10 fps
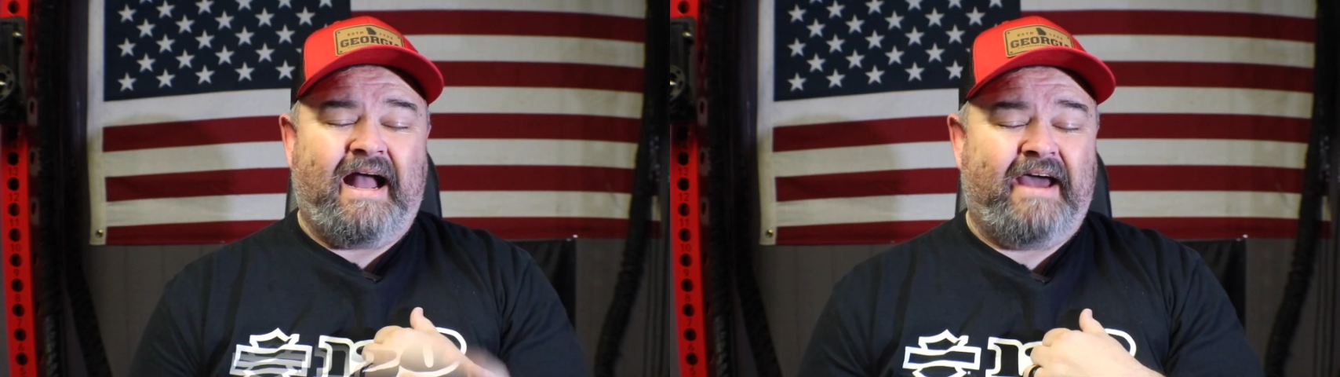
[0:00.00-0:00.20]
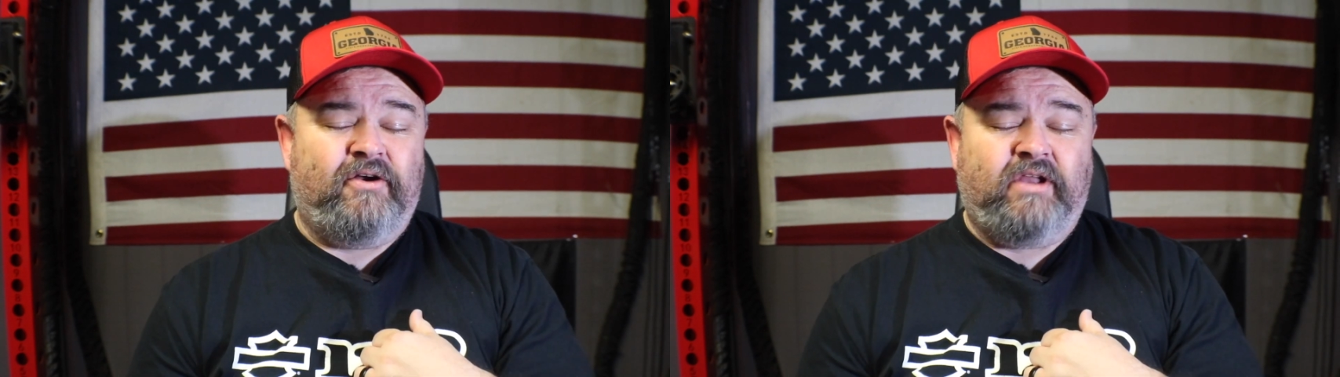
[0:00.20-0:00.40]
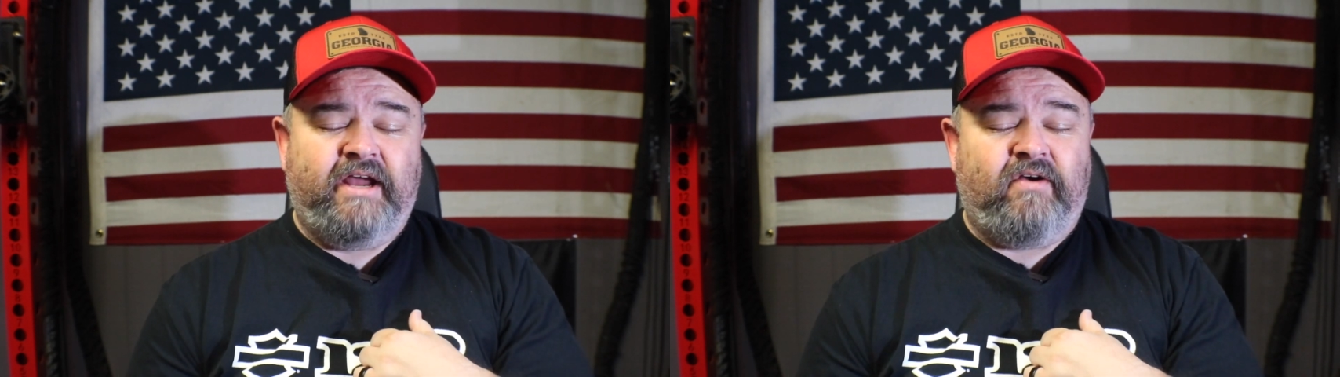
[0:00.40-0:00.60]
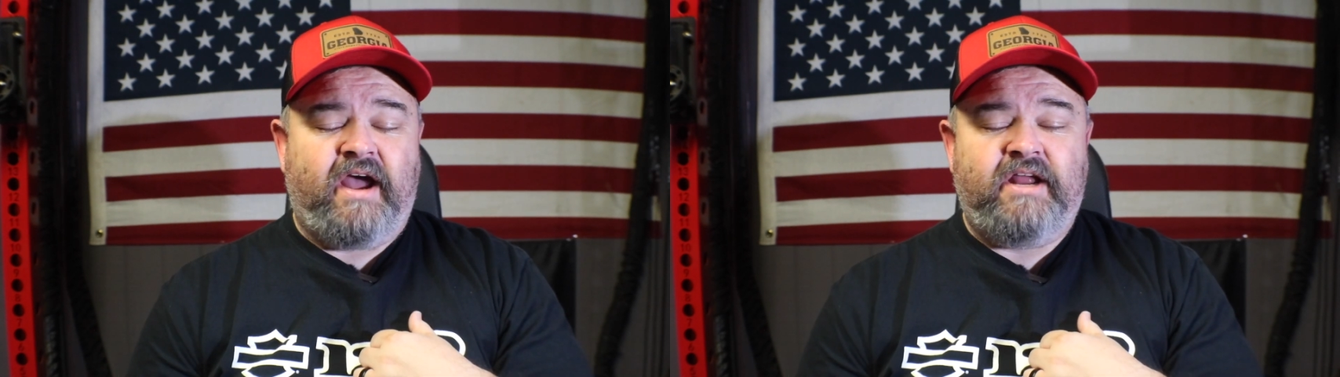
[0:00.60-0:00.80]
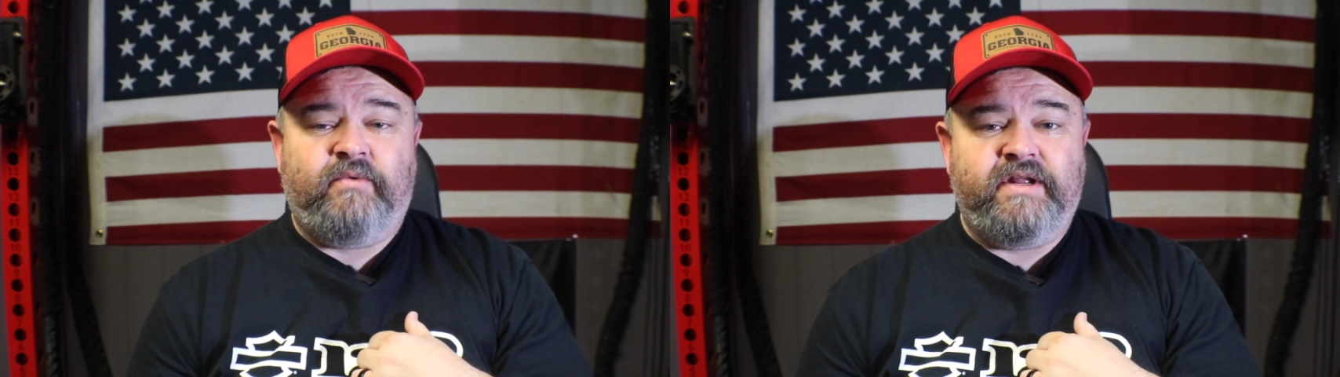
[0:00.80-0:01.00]
I don't like
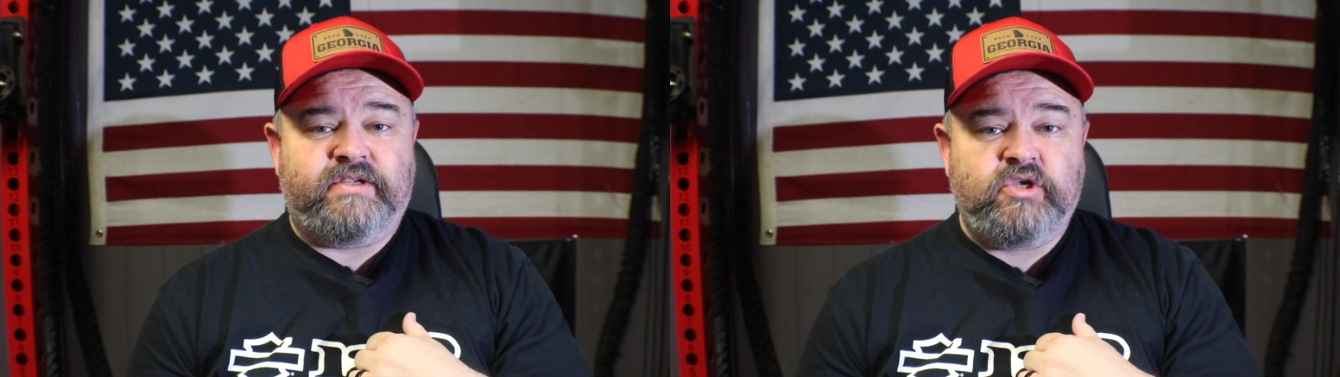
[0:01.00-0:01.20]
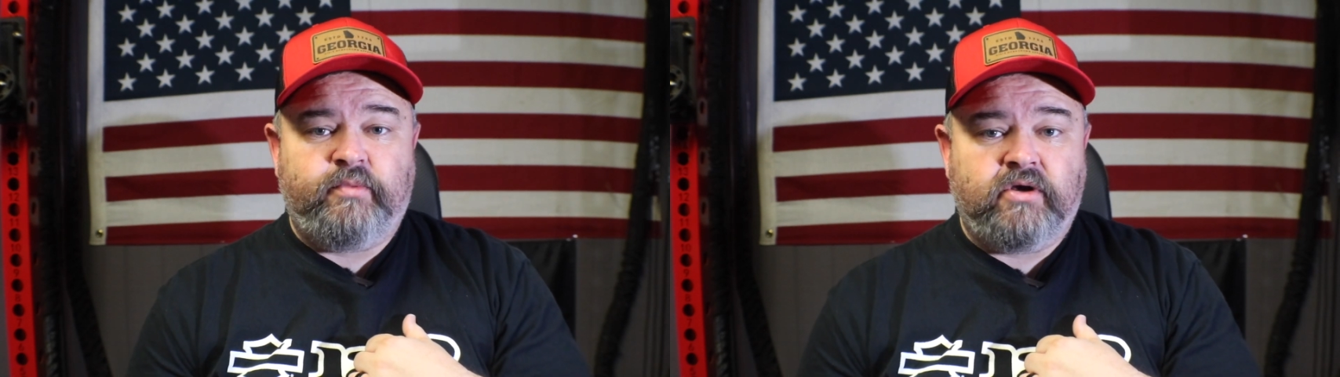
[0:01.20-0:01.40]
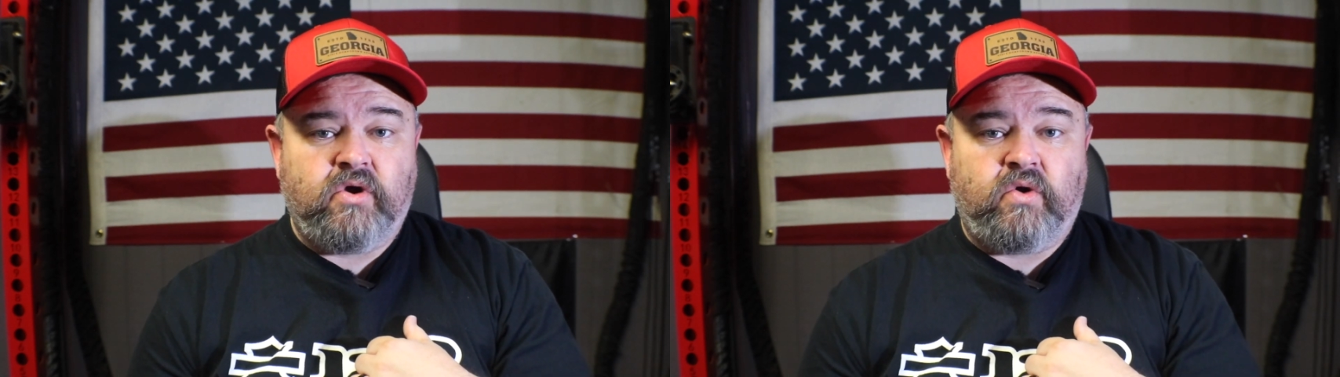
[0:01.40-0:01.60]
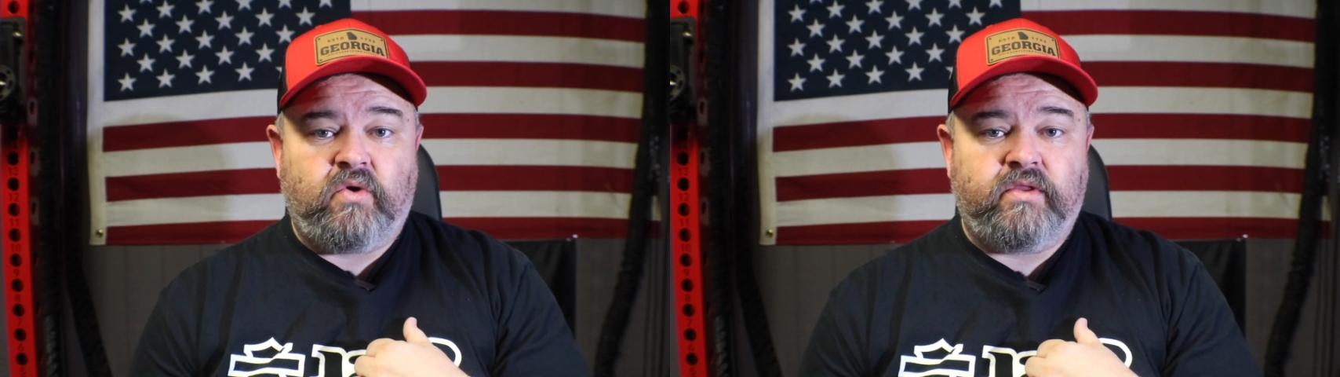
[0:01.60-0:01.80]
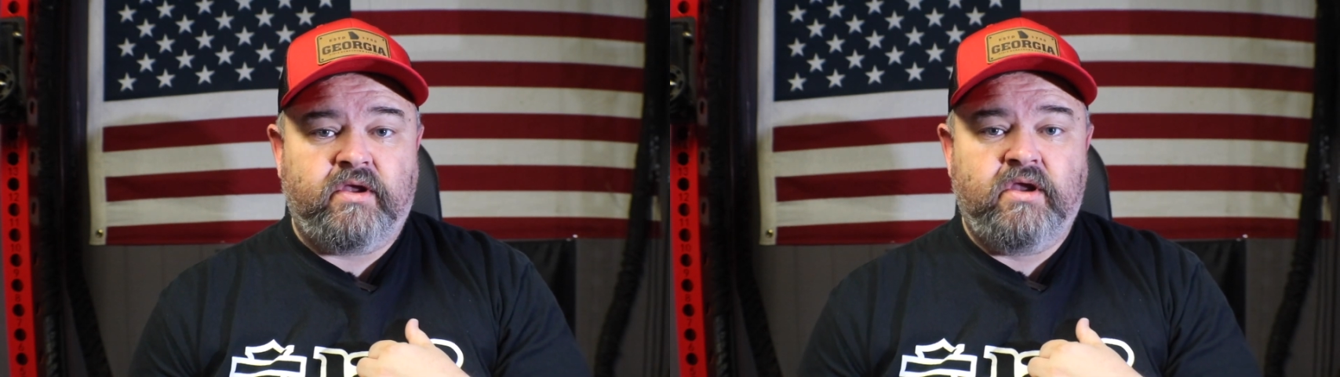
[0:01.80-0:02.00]
riding when it's super
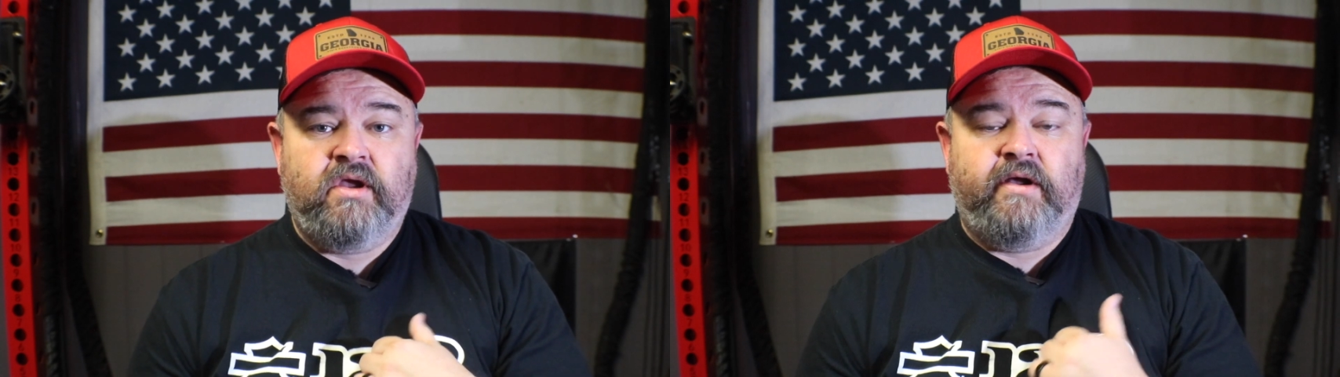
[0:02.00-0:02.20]
cold